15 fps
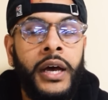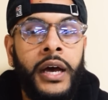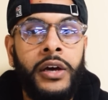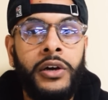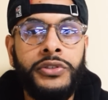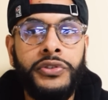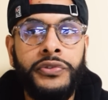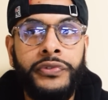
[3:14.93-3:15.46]

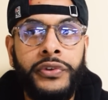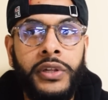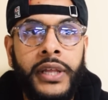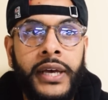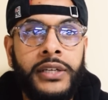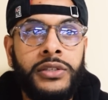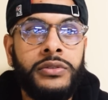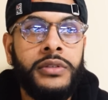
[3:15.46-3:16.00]
I also feel
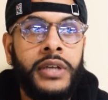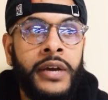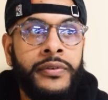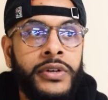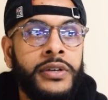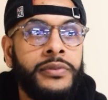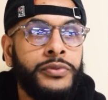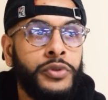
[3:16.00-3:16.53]
like
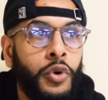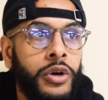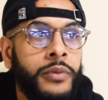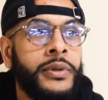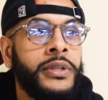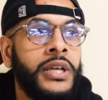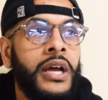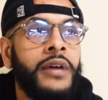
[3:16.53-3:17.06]
every
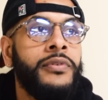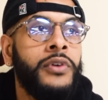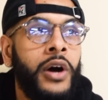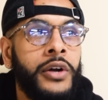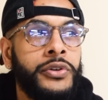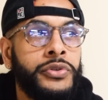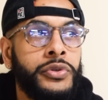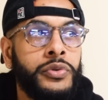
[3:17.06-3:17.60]
tournament that I've gone